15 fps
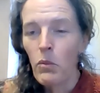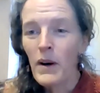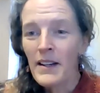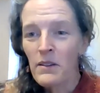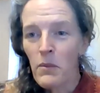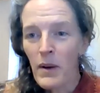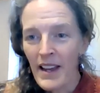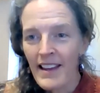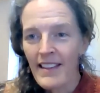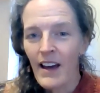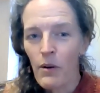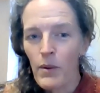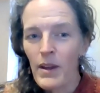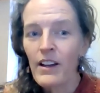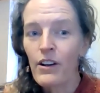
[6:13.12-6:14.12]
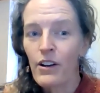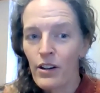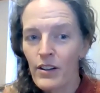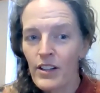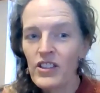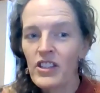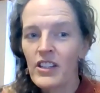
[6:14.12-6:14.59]
One way that we
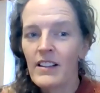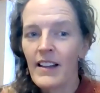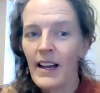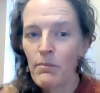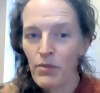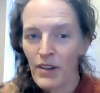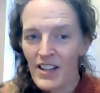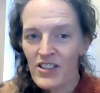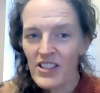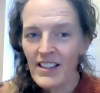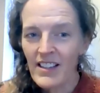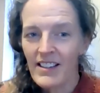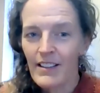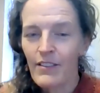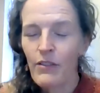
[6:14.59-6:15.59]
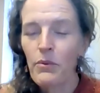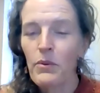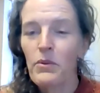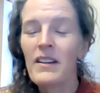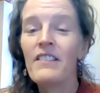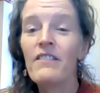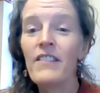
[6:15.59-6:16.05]
encourage collaboration is
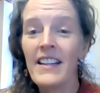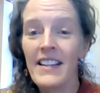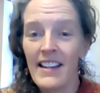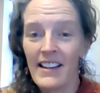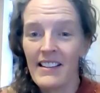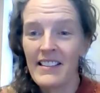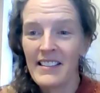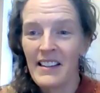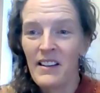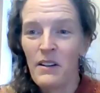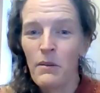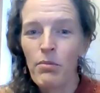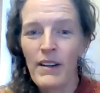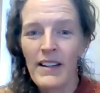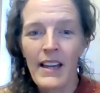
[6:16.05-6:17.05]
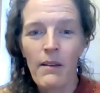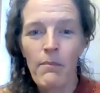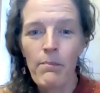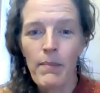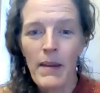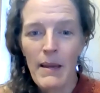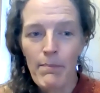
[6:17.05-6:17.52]
through convenings,
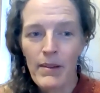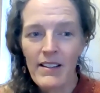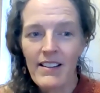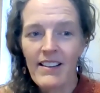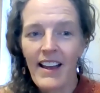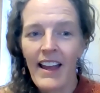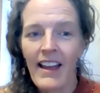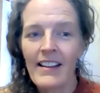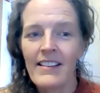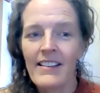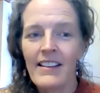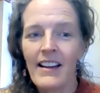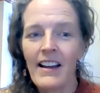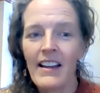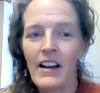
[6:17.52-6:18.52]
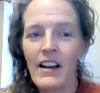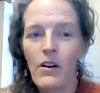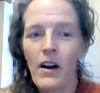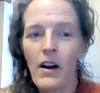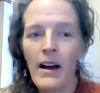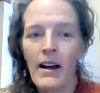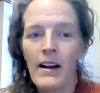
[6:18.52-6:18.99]
bringing people and
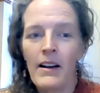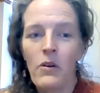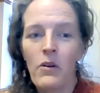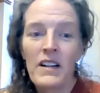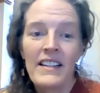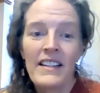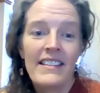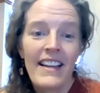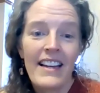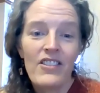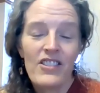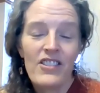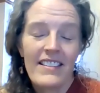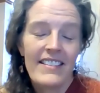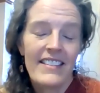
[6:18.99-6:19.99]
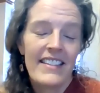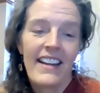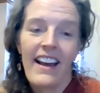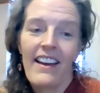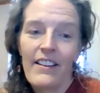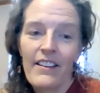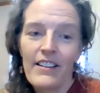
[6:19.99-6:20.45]
organizations
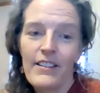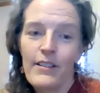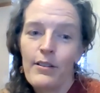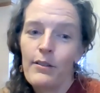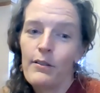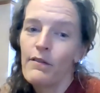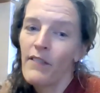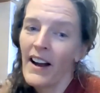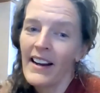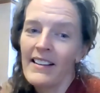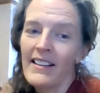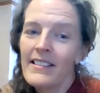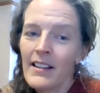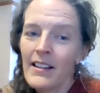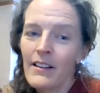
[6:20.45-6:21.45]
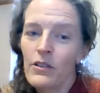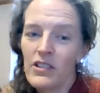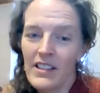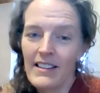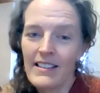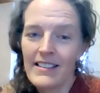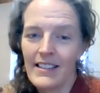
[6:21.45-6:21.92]
together to find
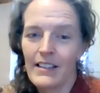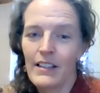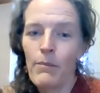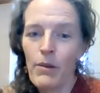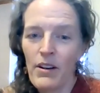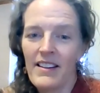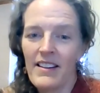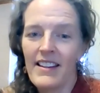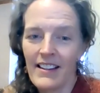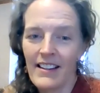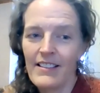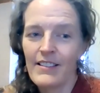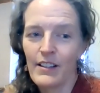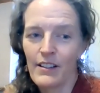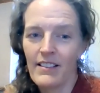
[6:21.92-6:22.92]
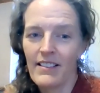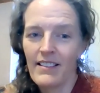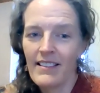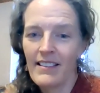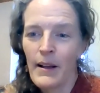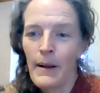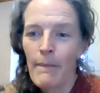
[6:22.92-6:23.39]
solutions to community
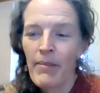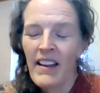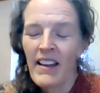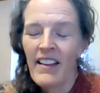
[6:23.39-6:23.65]
concerns.